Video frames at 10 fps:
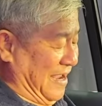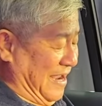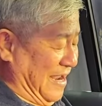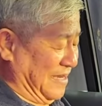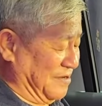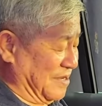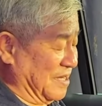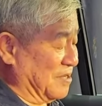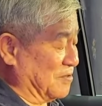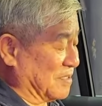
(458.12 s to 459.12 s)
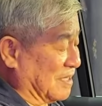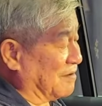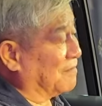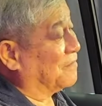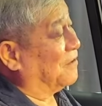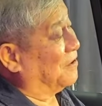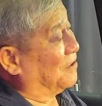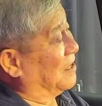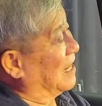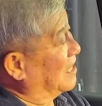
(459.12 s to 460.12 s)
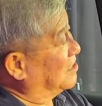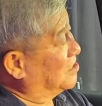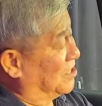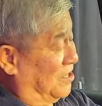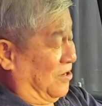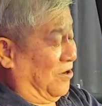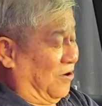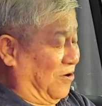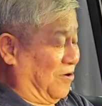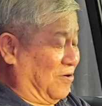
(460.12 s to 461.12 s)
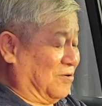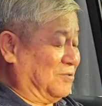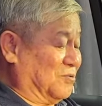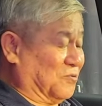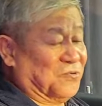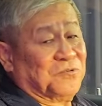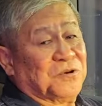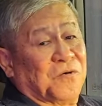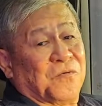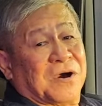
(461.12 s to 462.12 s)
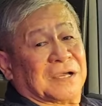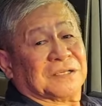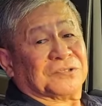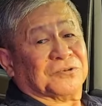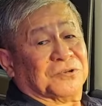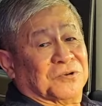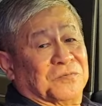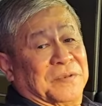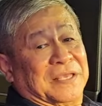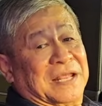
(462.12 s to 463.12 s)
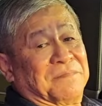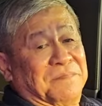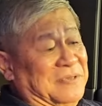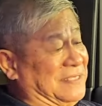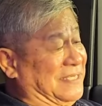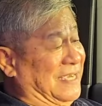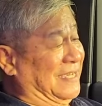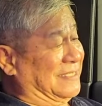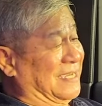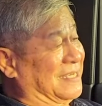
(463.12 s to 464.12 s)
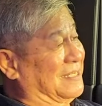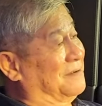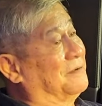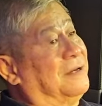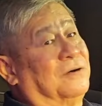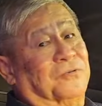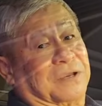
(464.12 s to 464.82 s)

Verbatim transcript: And you can use it for your lunch or to do your work should you be the busy executive who